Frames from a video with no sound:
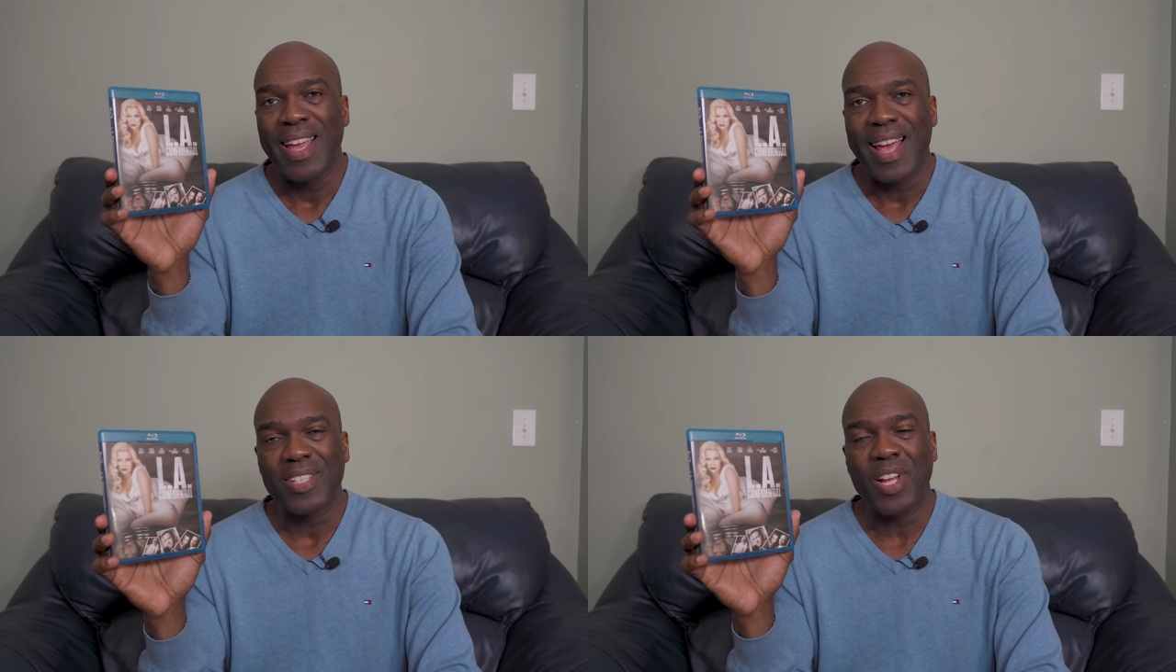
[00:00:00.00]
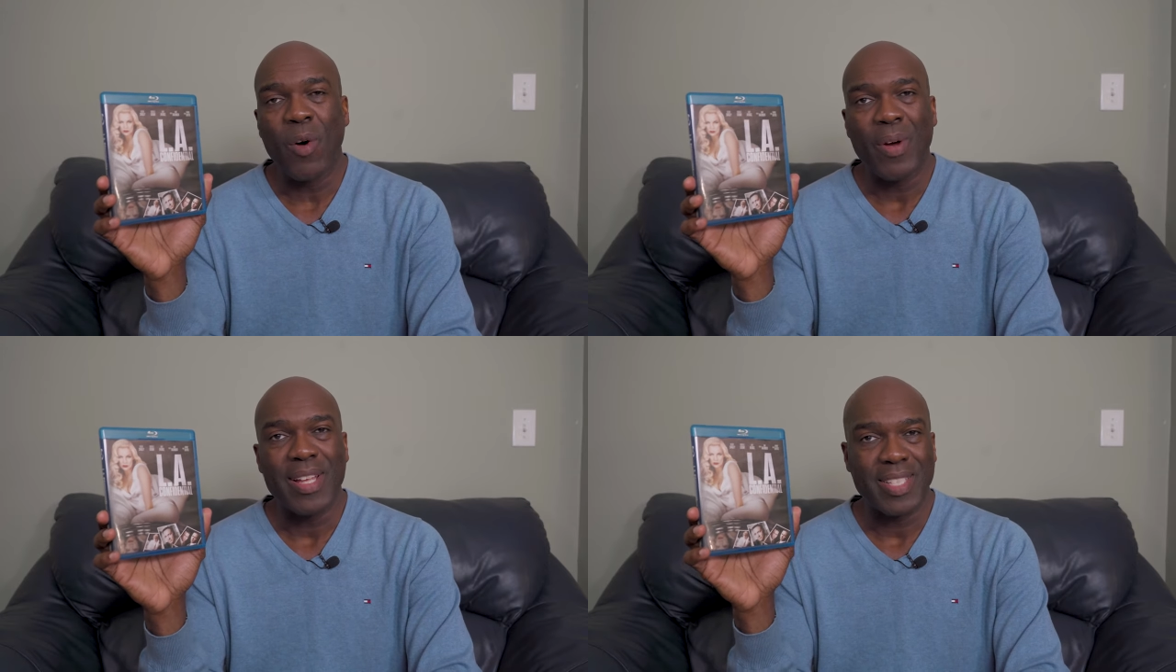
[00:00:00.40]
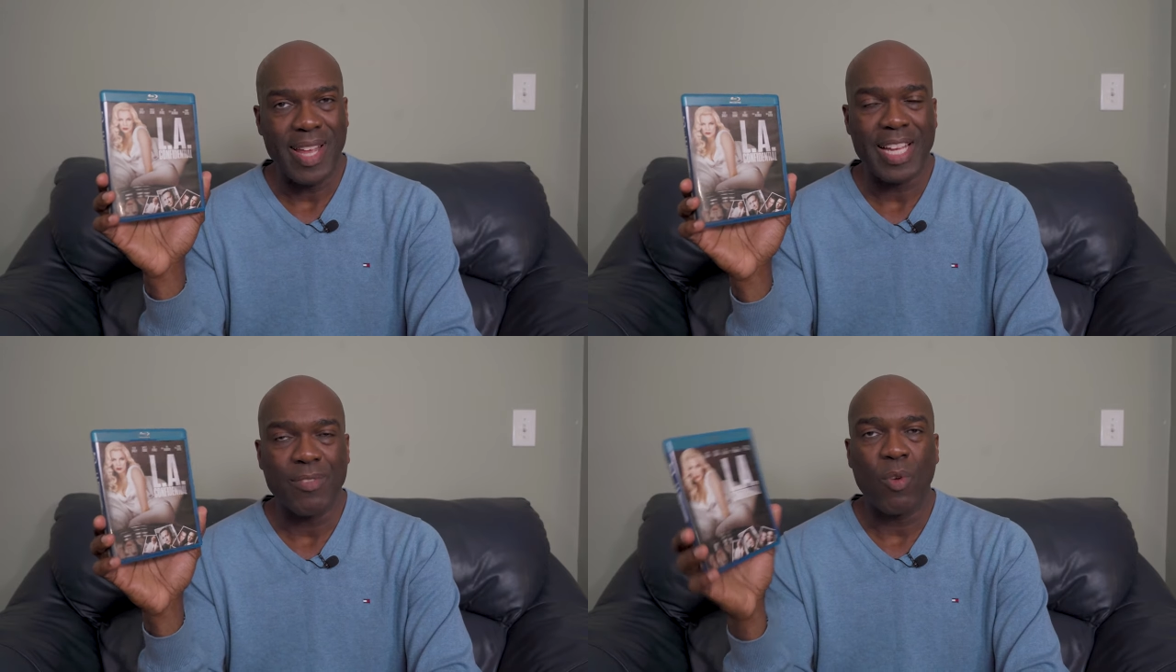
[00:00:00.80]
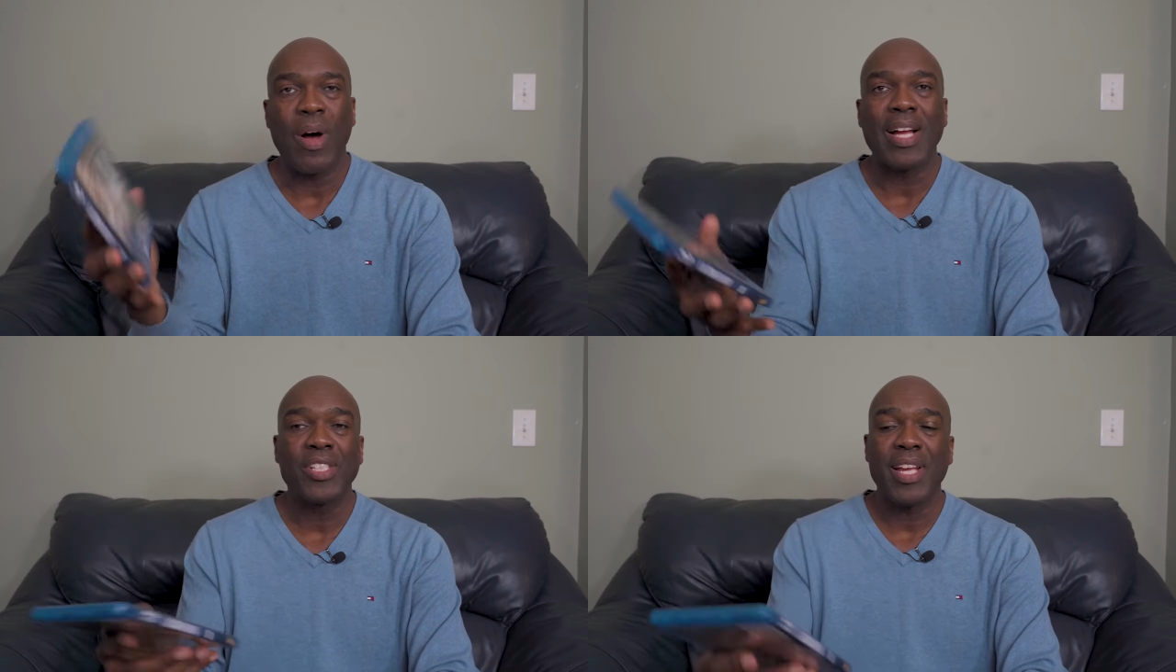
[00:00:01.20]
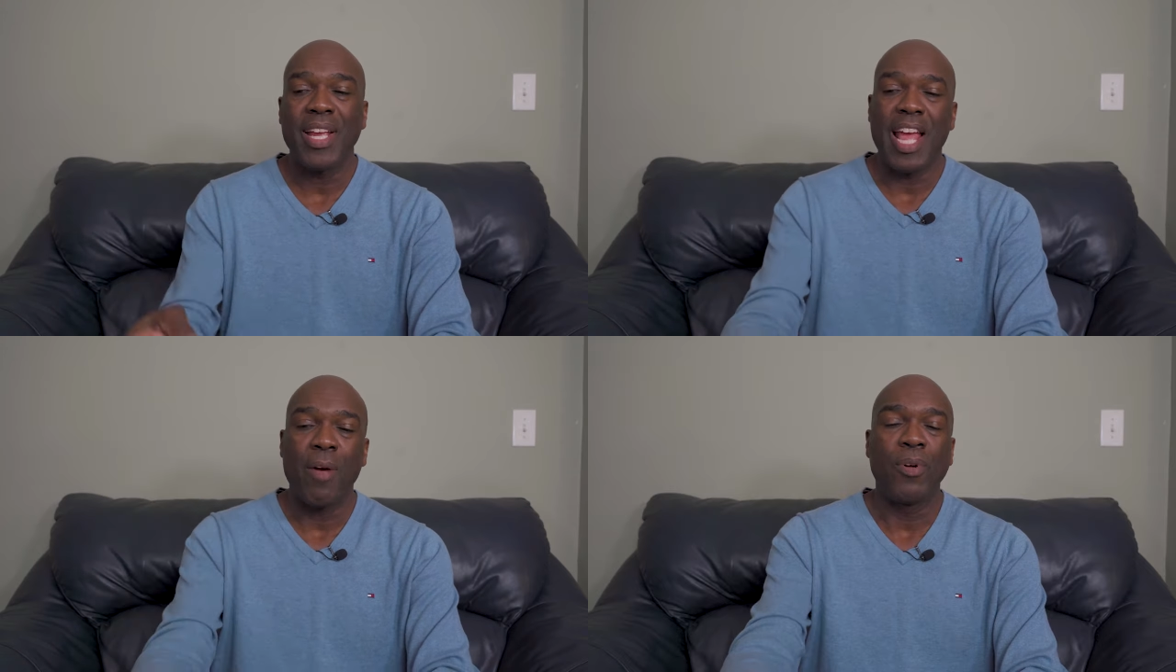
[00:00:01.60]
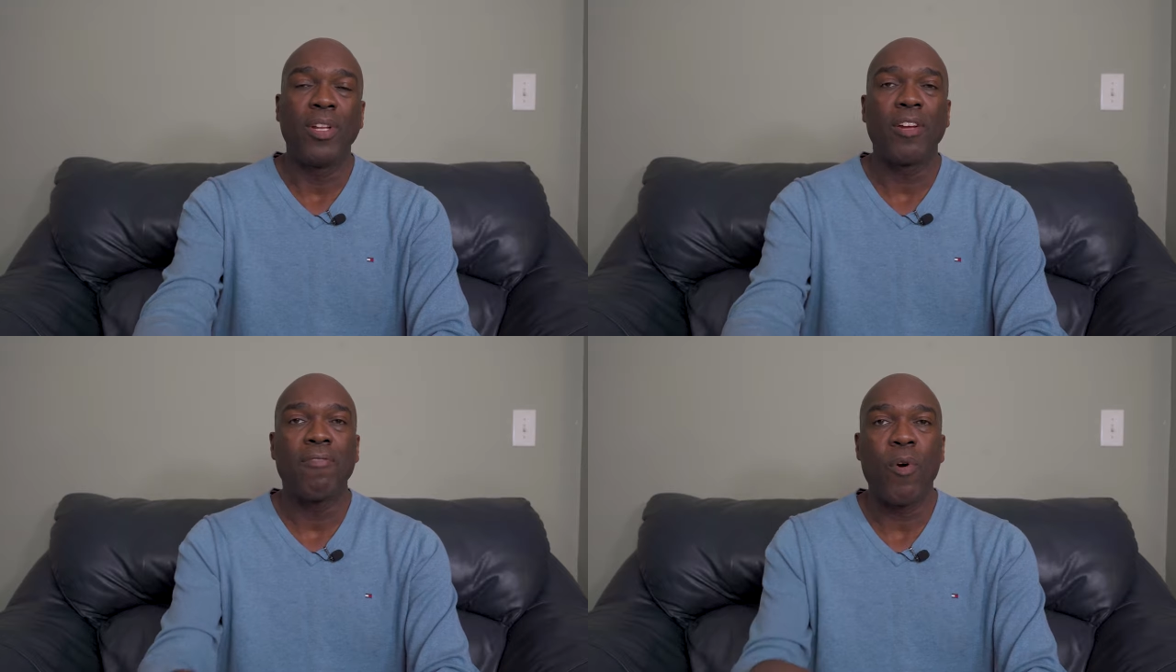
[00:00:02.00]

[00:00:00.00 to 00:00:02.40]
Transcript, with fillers: As always, thanks for watching and we'll look